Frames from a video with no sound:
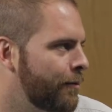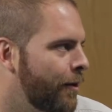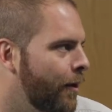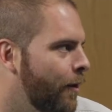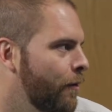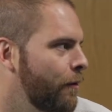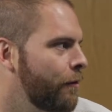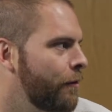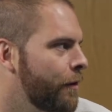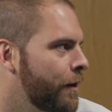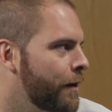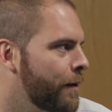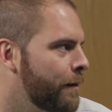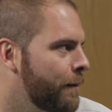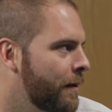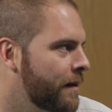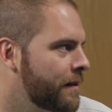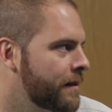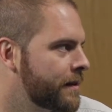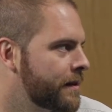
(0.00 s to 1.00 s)
role for
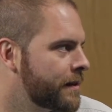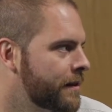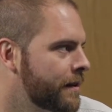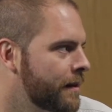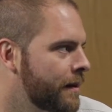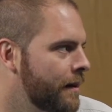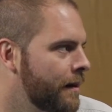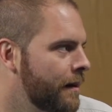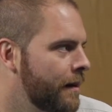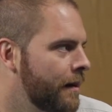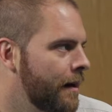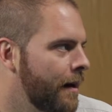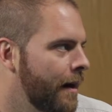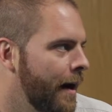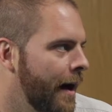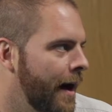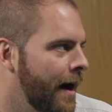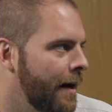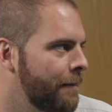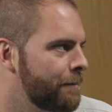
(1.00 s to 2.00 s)
humans.
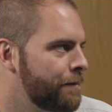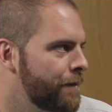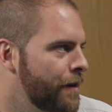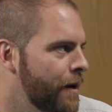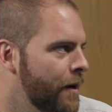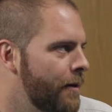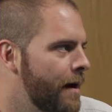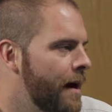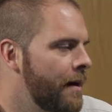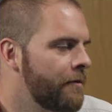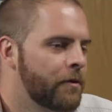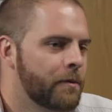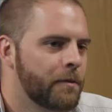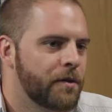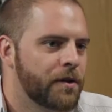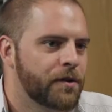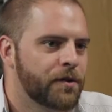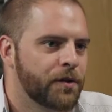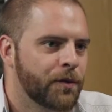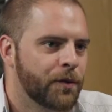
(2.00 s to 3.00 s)
Um, you know, everyone
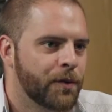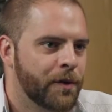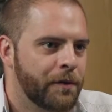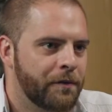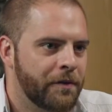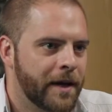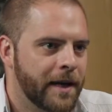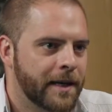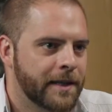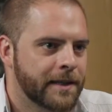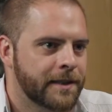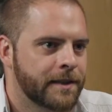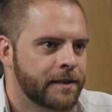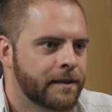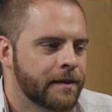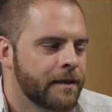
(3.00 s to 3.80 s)
would have thought of this.